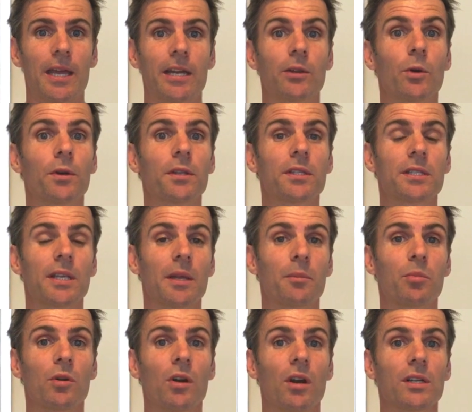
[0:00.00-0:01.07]
and in order to
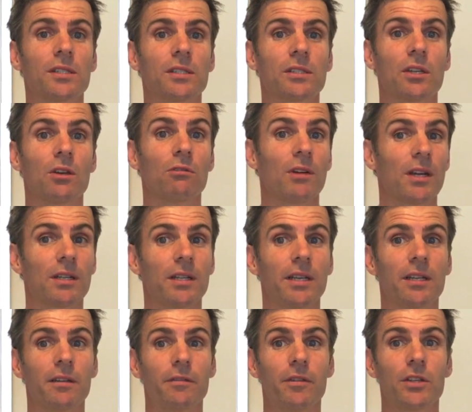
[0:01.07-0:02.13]
set prices correctly
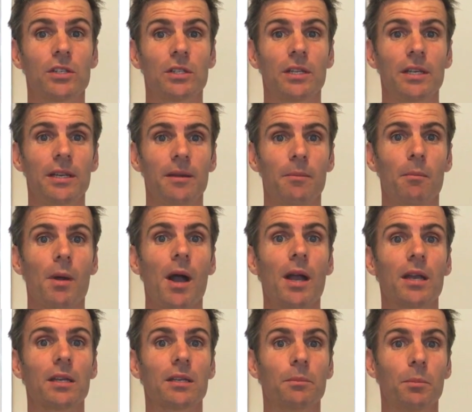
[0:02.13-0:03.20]
and efficiently,
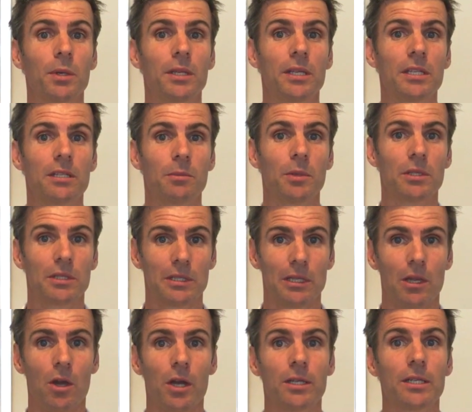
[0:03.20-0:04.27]
market participants
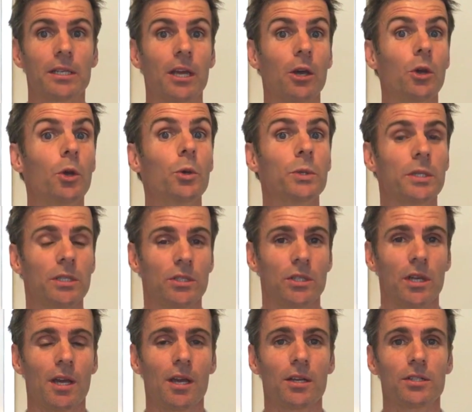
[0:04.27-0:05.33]
like to know who is in
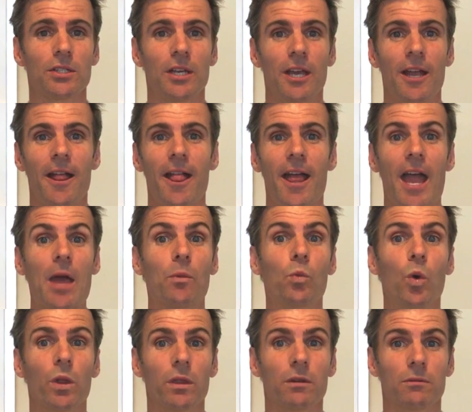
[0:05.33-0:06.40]
charge and
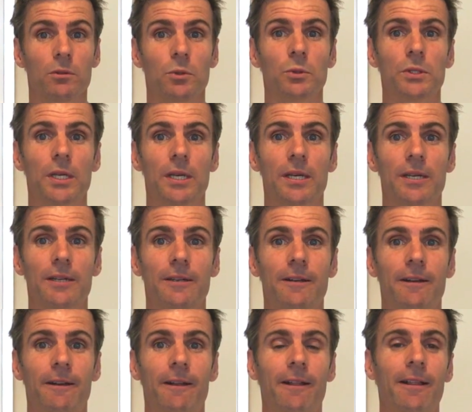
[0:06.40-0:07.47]
what the rules are.
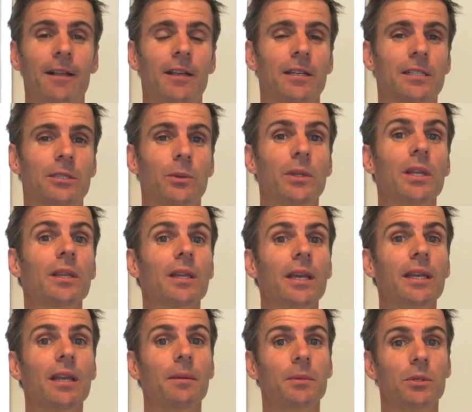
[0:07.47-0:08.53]
So in the
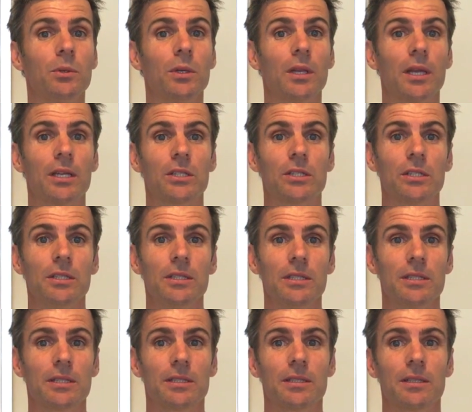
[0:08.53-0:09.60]
lead up to
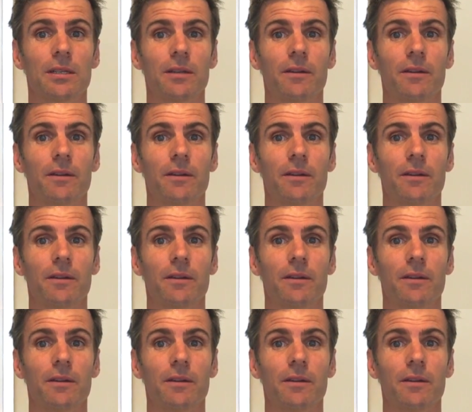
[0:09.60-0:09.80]
elections,